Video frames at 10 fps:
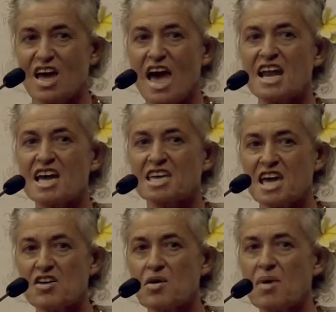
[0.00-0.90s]
and I
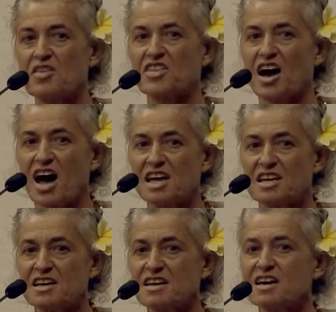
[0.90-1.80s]
care about the
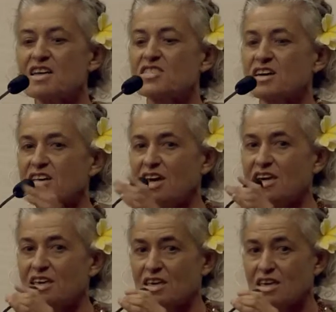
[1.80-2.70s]
Aina, the
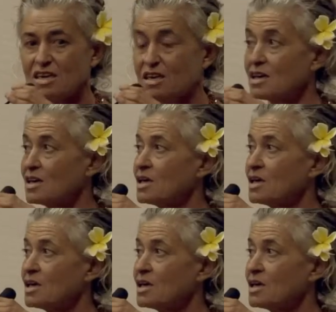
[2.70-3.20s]
Keiki,